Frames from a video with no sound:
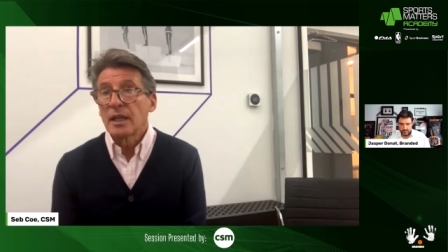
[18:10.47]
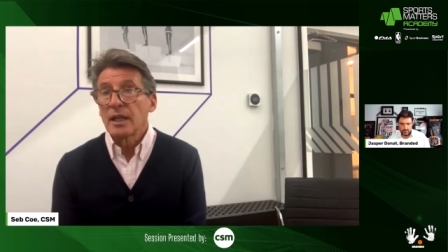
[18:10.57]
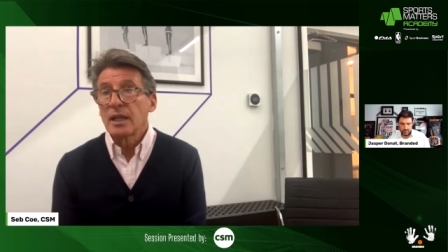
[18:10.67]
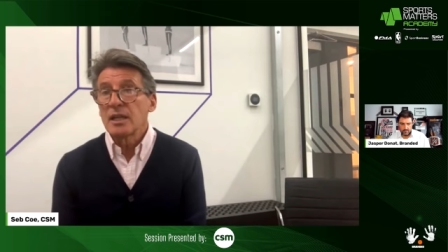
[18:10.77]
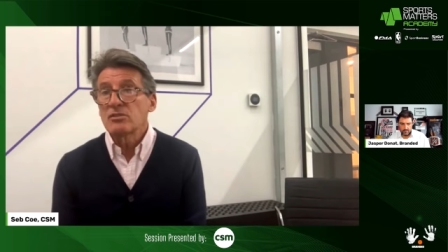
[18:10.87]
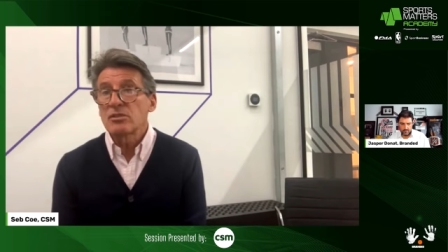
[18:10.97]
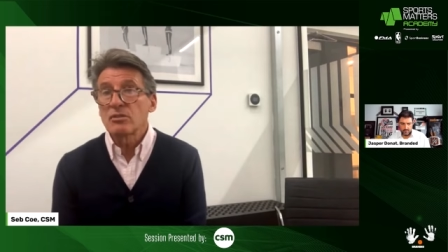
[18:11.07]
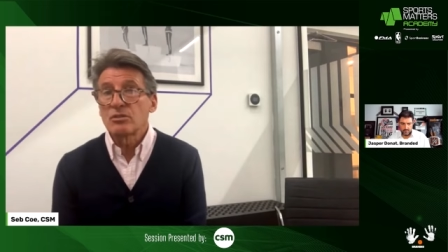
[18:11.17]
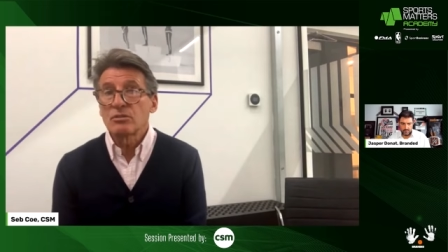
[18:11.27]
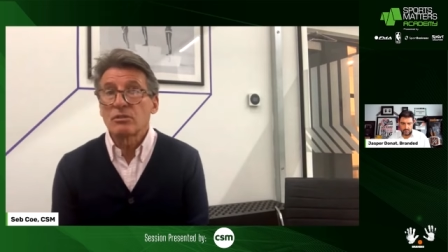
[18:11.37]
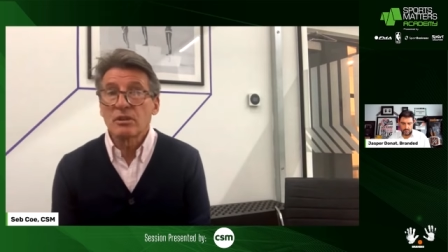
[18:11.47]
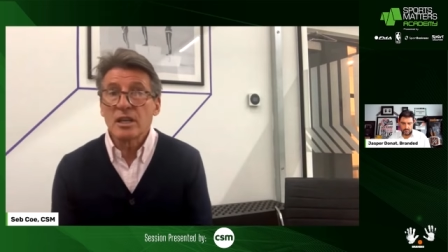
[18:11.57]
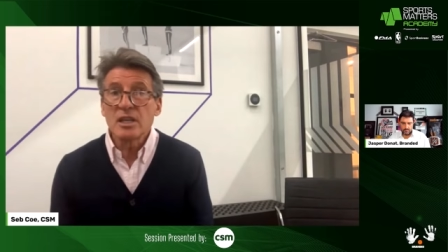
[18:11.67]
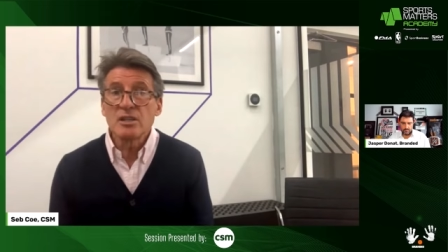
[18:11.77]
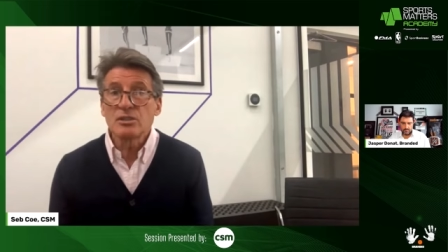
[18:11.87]
in, in social
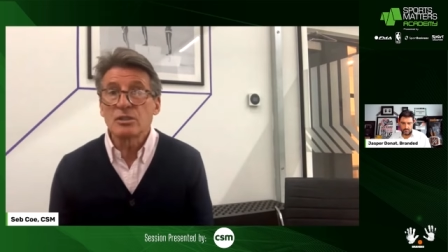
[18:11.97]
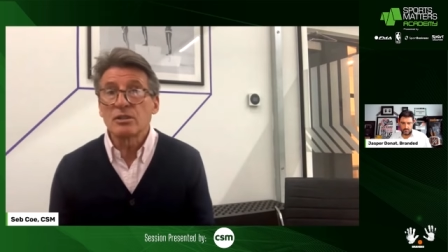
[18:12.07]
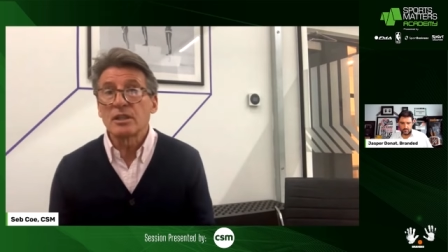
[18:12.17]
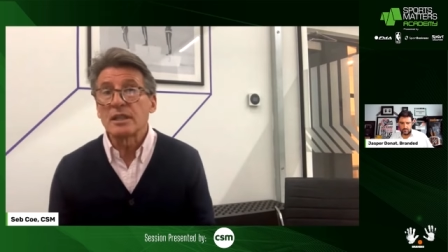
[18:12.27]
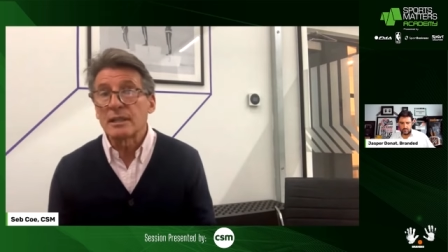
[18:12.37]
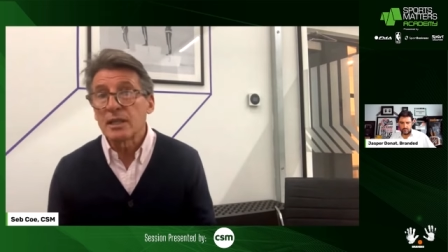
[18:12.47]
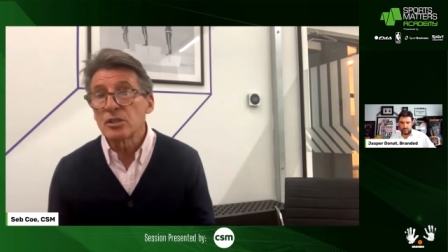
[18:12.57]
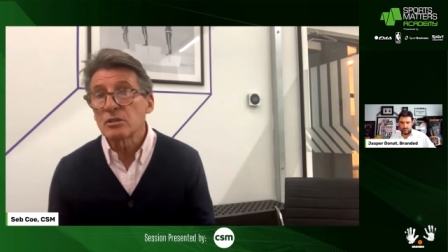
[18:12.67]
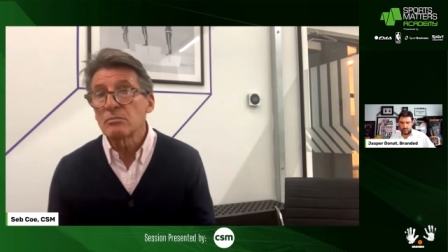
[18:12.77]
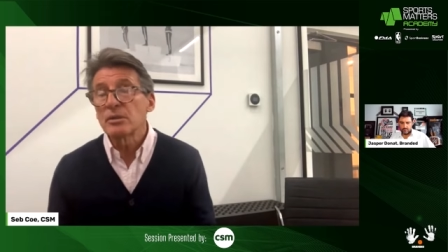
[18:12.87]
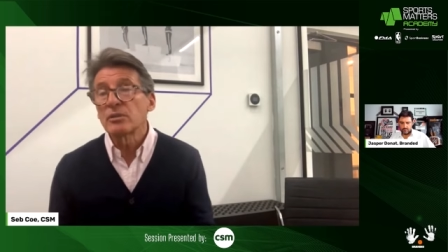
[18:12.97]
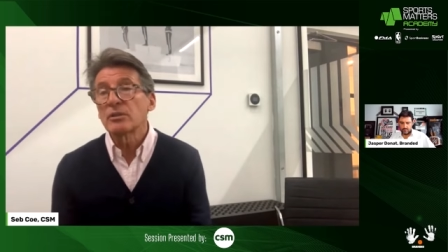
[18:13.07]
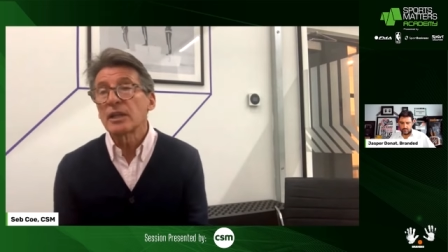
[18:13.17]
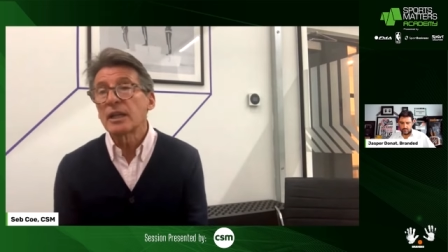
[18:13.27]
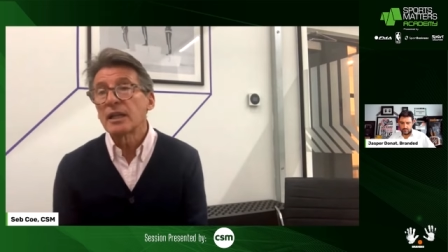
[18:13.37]
cohesion, in nation
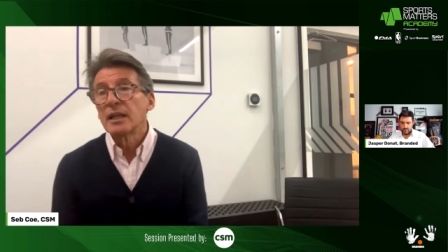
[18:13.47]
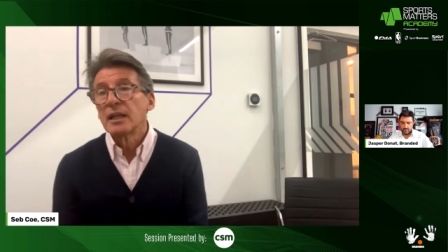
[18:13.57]
building,